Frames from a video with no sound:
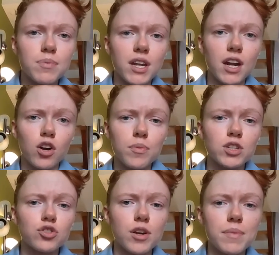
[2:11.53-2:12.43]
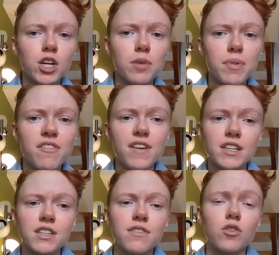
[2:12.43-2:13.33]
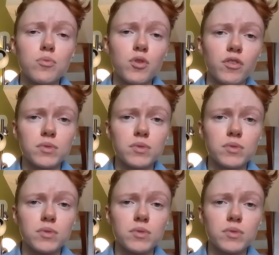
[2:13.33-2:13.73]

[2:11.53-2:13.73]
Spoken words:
that aerobic treatment could be effective at removing